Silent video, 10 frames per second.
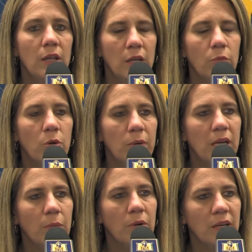that we'll
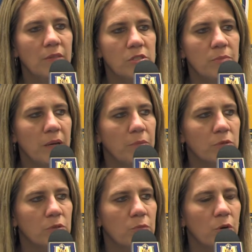be able to give some people
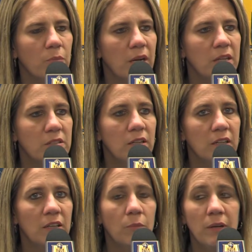some more minutes and
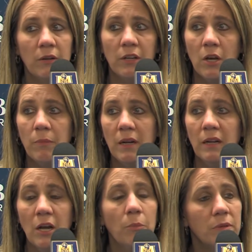that they'll be able to come in
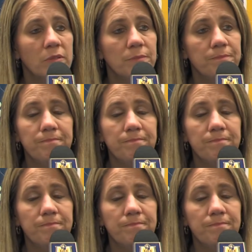and help us.